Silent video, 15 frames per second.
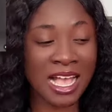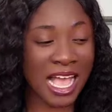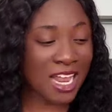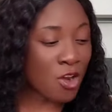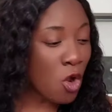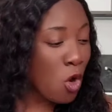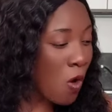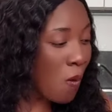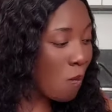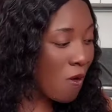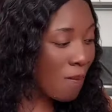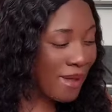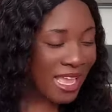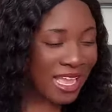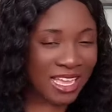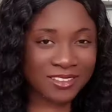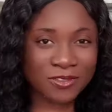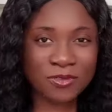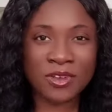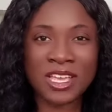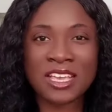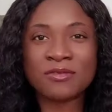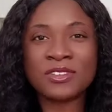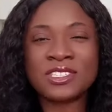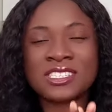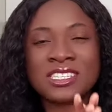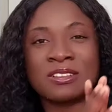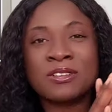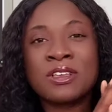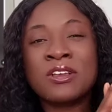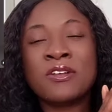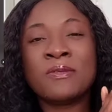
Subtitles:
I don't come on my hand for everything.